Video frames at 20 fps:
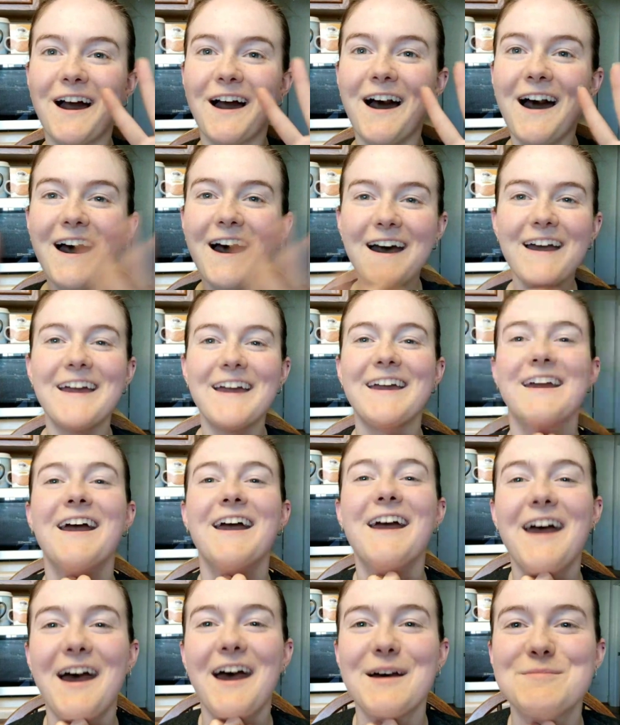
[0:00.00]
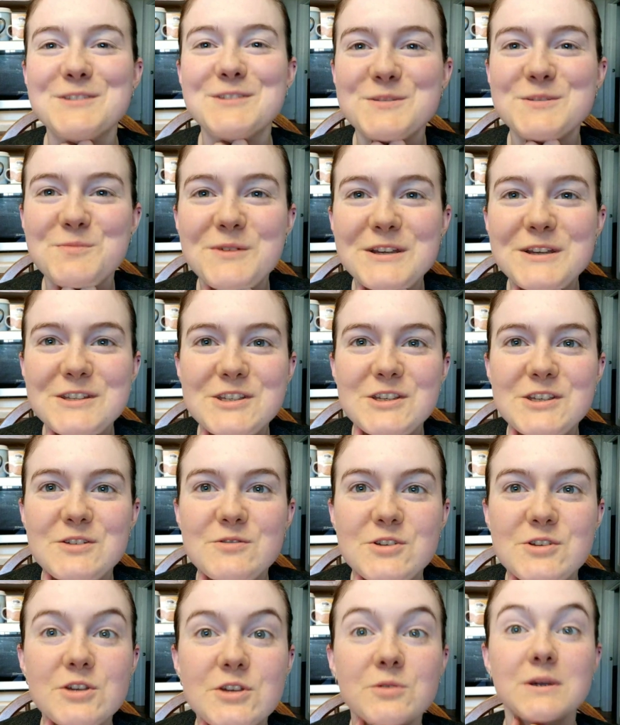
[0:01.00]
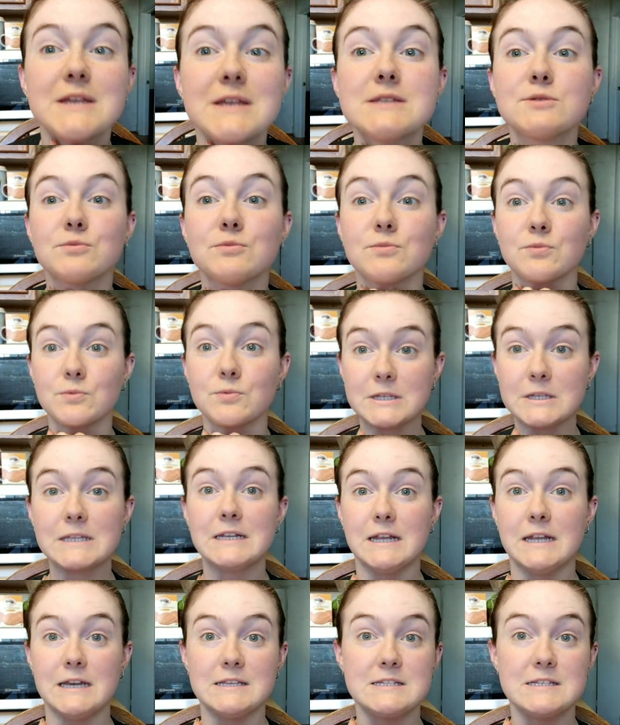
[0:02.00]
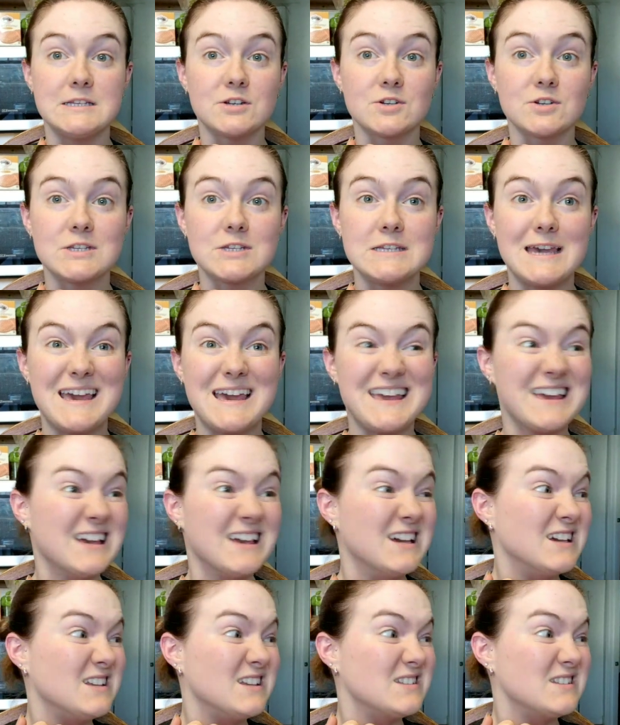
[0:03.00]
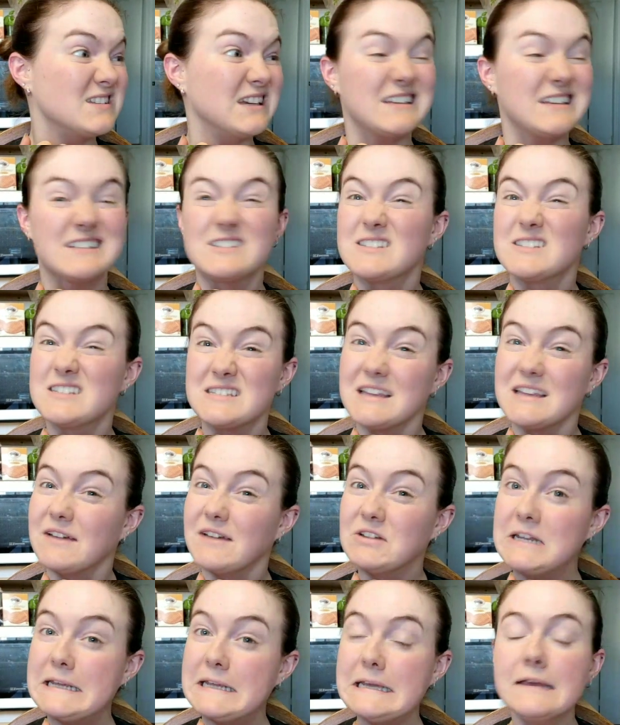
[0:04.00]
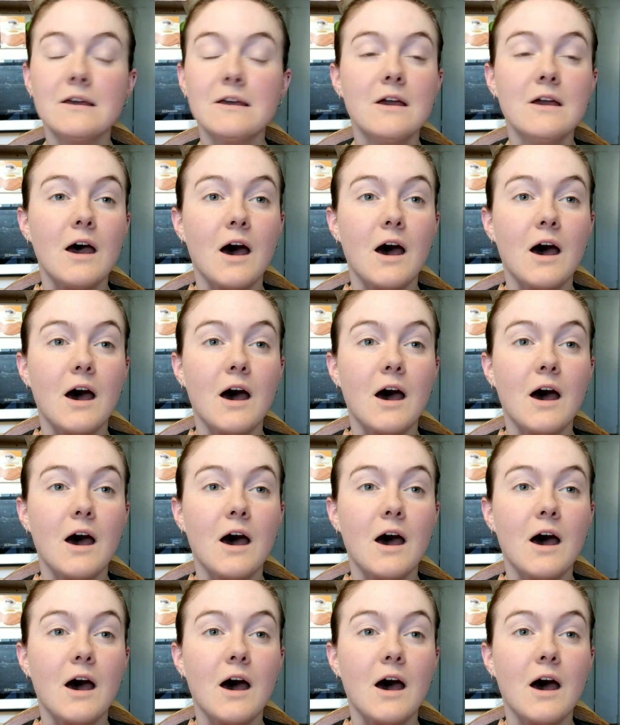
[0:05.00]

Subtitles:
Hi, happy spring to you too. It's really nice here today. It's like 70.